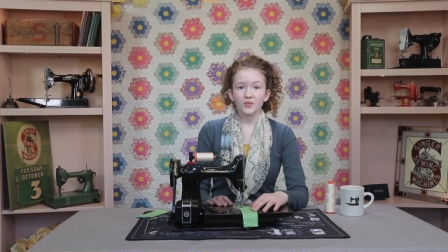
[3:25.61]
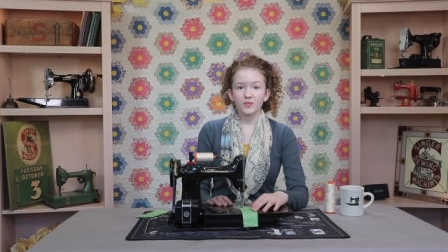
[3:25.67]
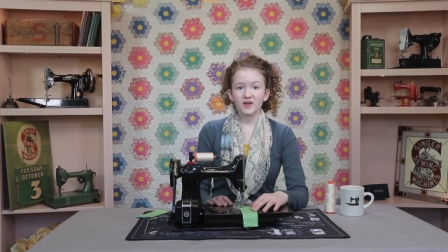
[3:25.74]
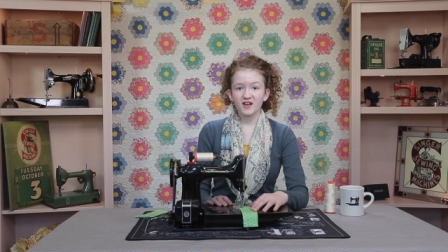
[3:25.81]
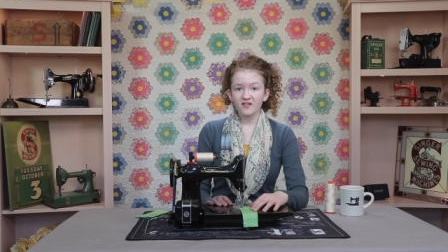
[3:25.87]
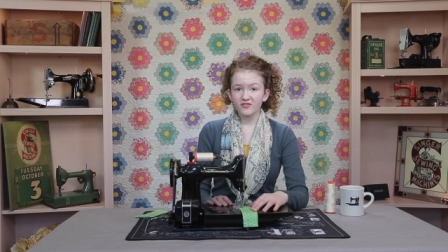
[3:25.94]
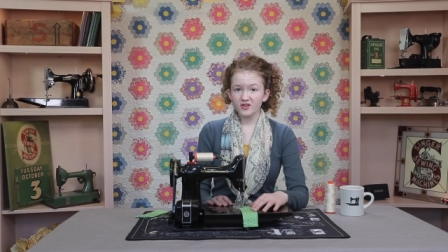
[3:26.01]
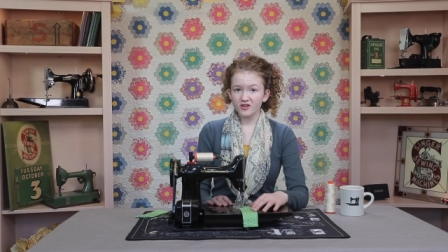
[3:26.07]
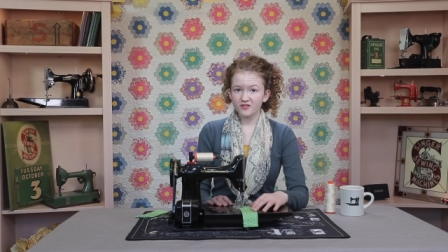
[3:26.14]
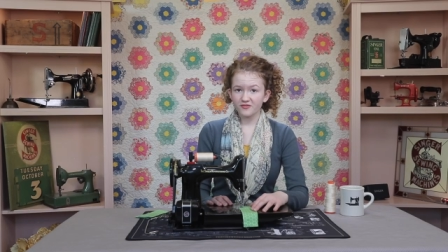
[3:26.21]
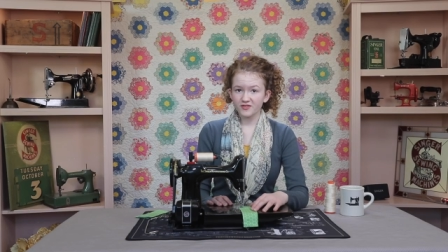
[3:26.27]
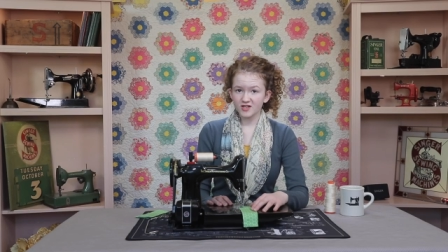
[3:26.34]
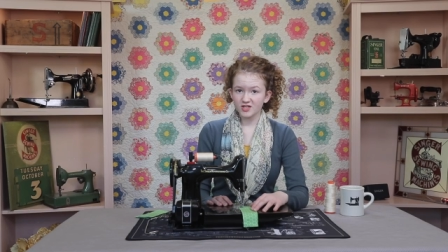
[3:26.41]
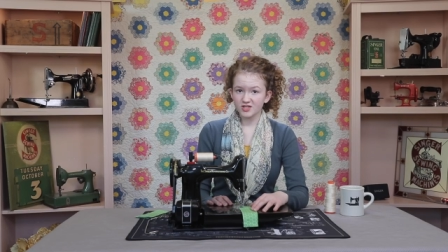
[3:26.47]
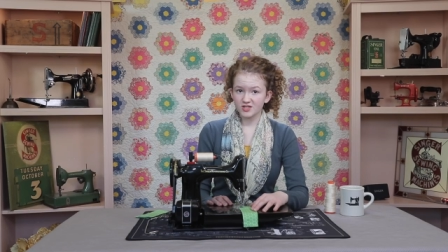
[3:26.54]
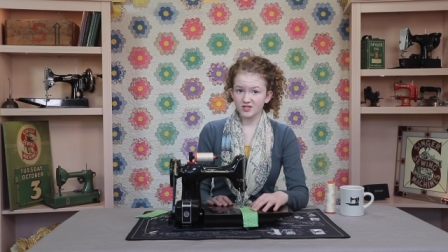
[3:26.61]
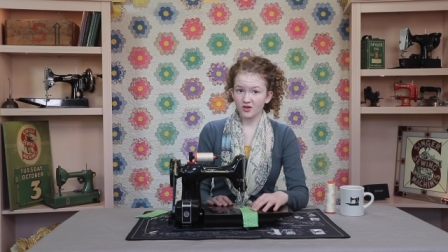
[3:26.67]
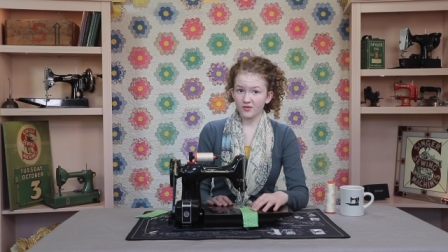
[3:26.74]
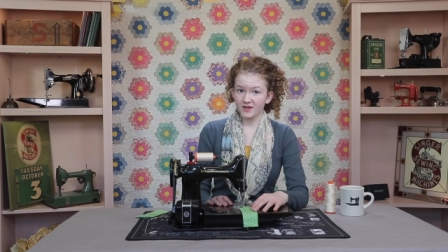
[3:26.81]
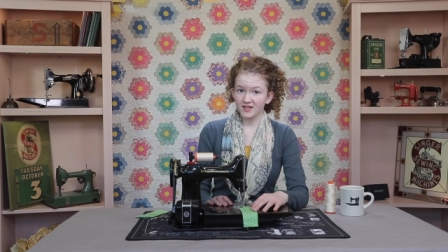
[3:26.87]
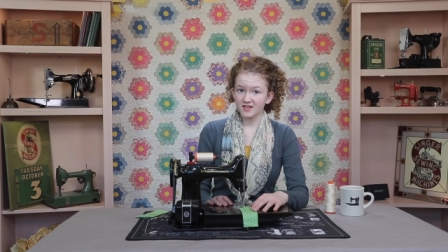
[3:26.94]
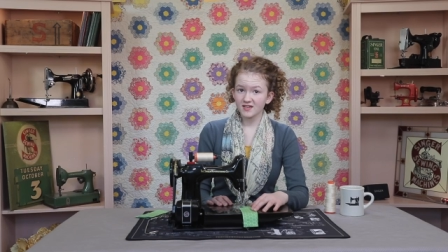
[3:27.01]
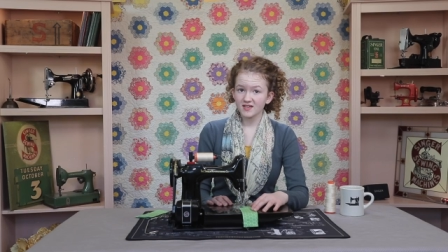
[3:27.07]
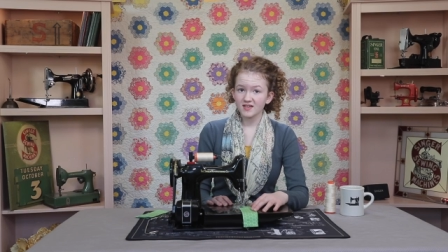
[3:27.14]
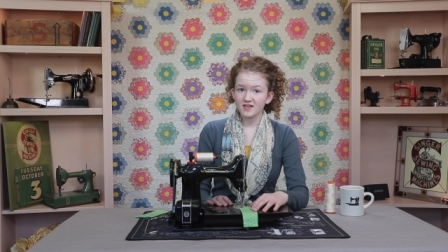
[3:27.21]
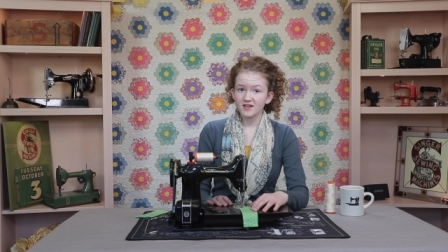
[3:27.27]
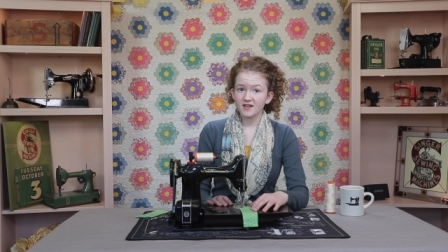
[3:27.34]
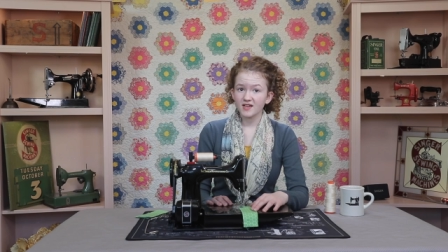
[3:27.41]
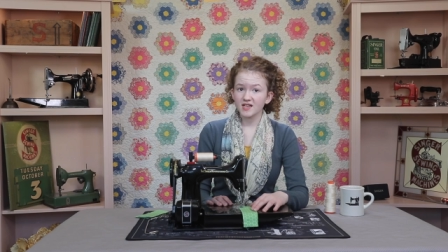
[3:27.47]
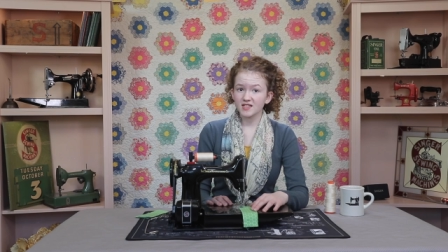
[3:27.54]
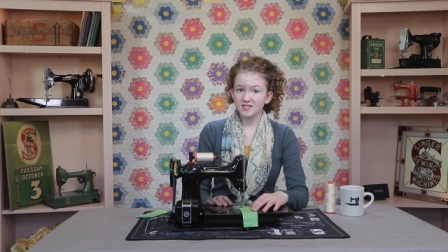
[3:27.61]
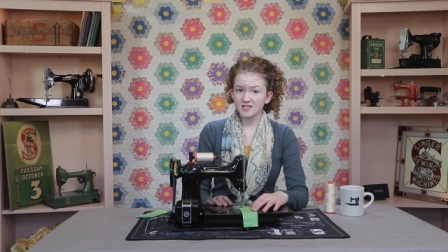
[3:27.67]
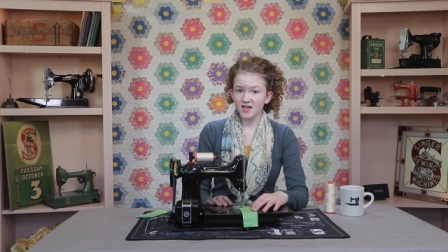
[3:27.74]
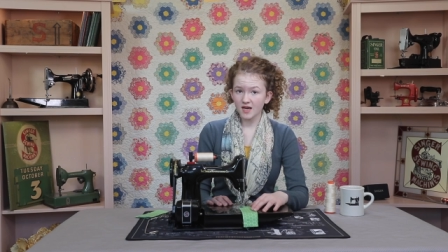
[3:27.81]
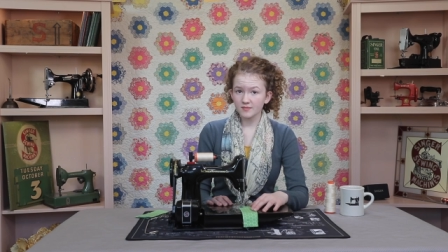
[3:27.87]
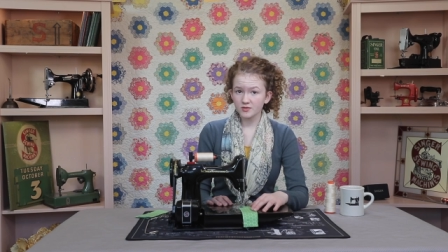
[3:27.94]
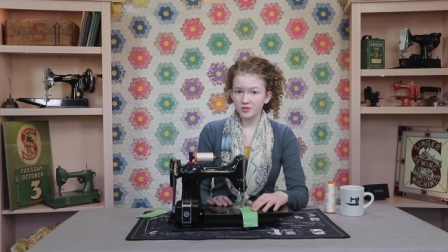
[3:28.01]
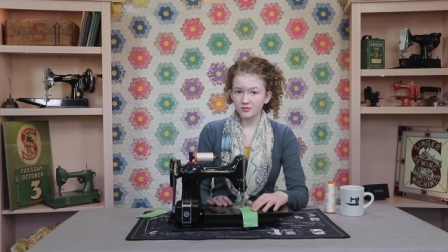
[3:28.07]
Whenever you're finished sewing and it's time